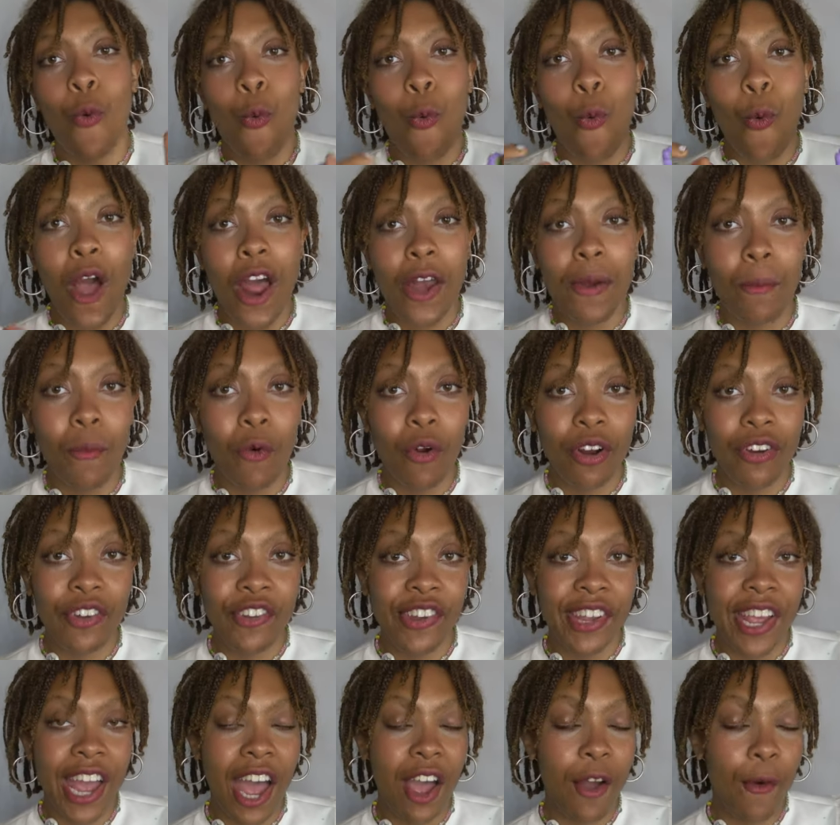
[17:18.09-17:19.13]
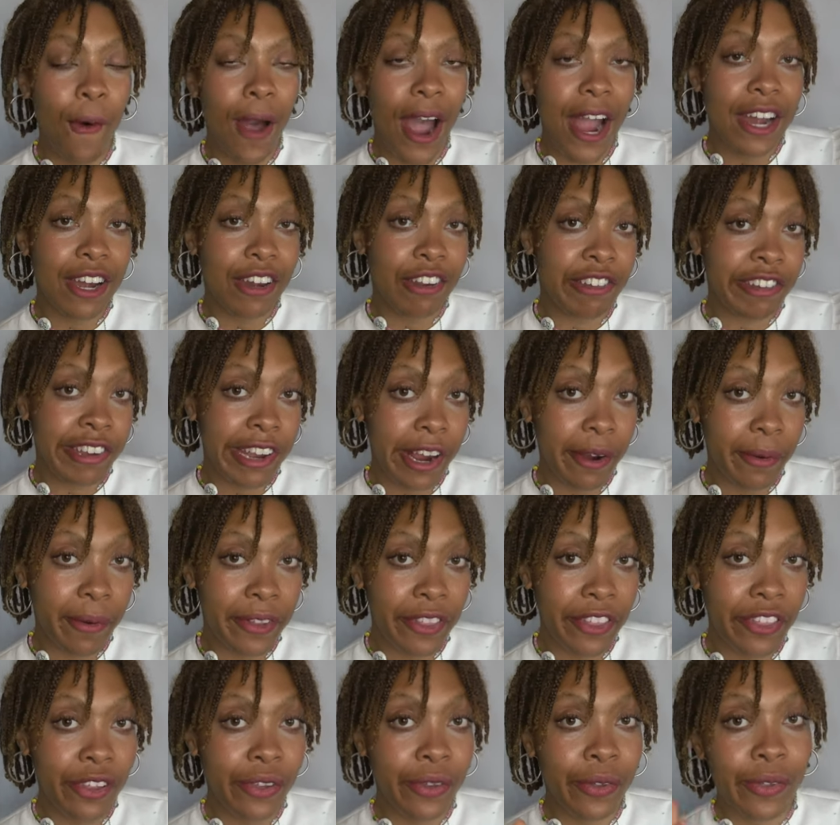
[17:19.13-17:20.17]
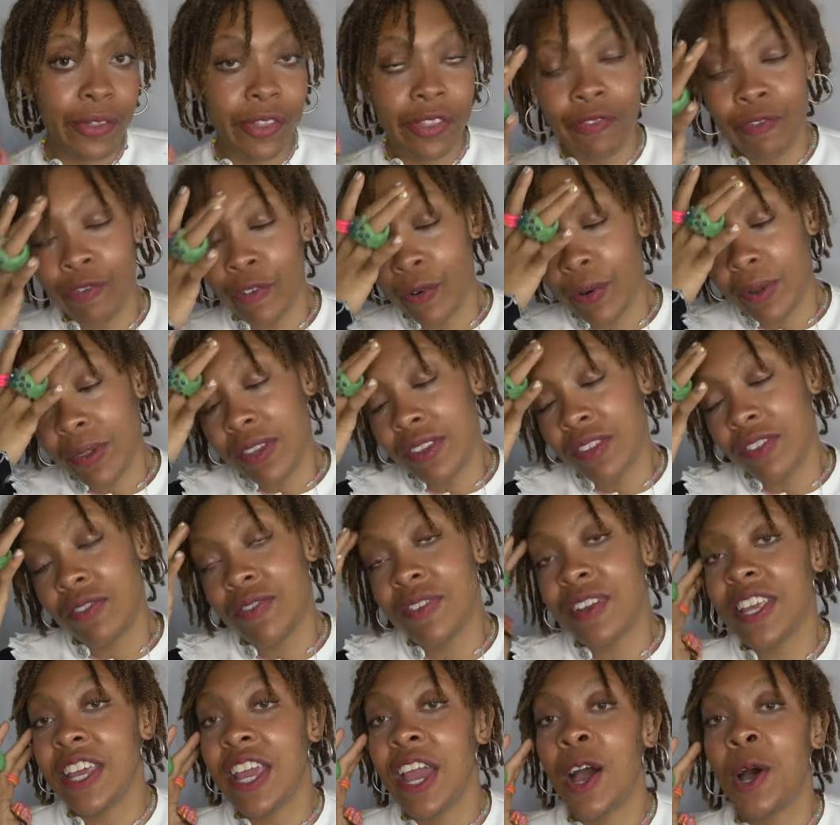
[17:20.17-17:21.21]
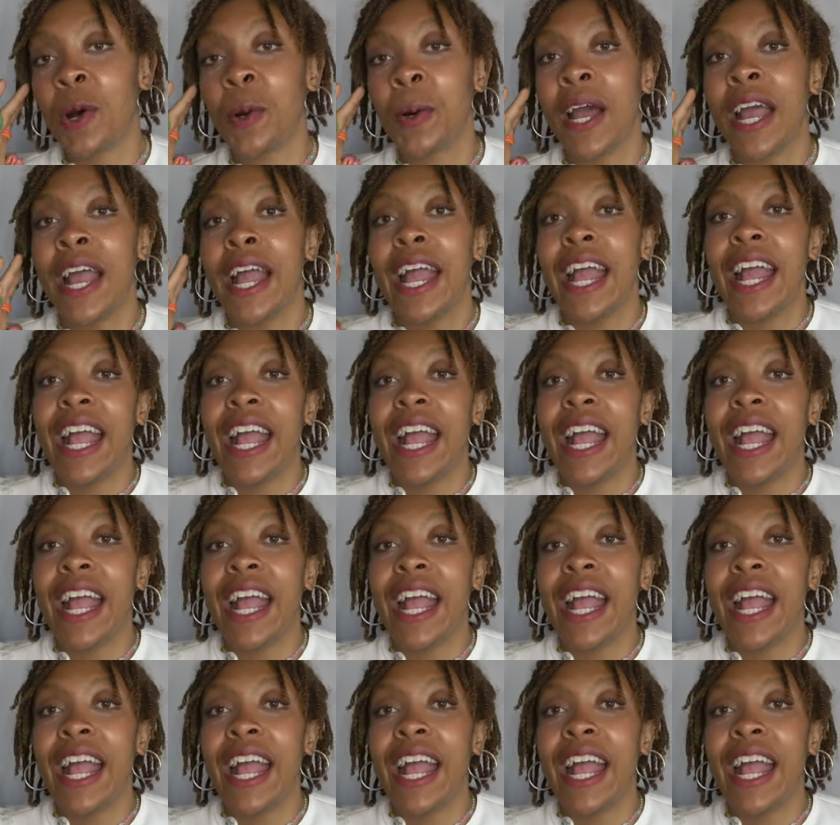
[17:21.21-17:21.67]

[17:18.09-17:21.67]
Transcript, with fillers: one more DIY to share with you for this video